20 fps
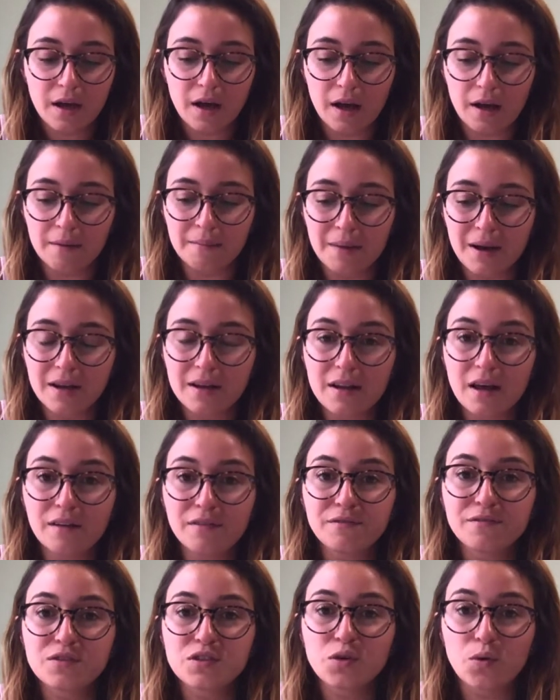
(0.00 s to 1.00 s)

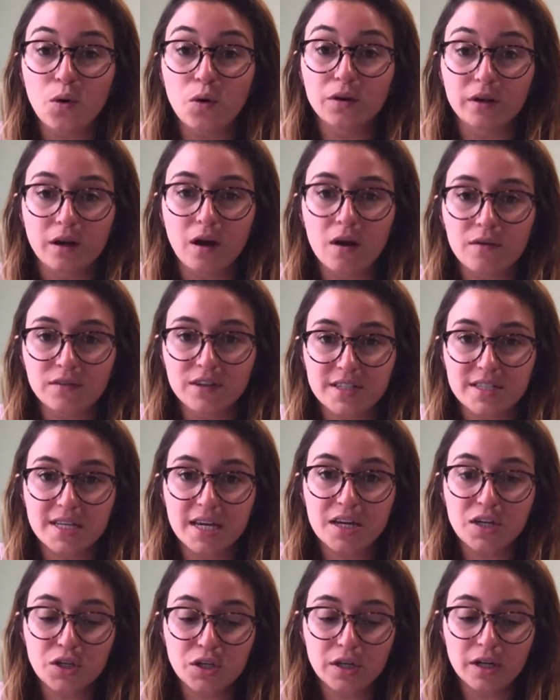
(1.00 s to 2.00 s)
enough to hold a
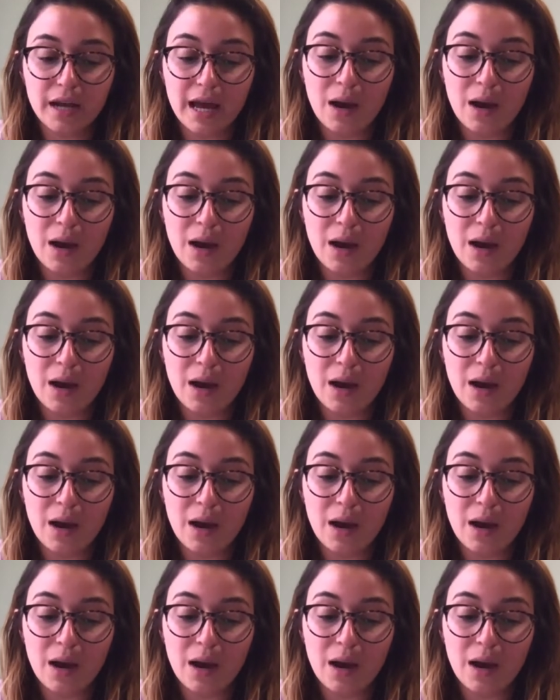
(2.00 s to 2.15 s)
conversation.